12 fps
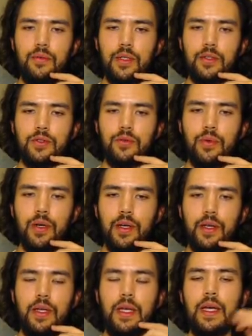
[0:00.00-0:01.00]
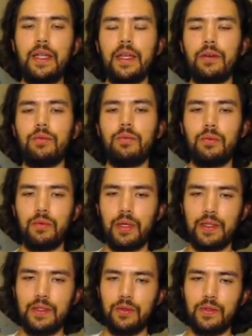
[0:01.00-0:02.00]
Not sure why. Now,
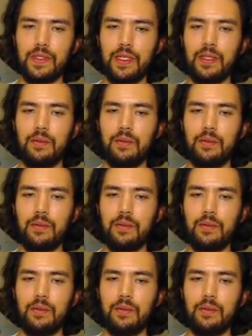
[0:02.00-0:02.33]
so see,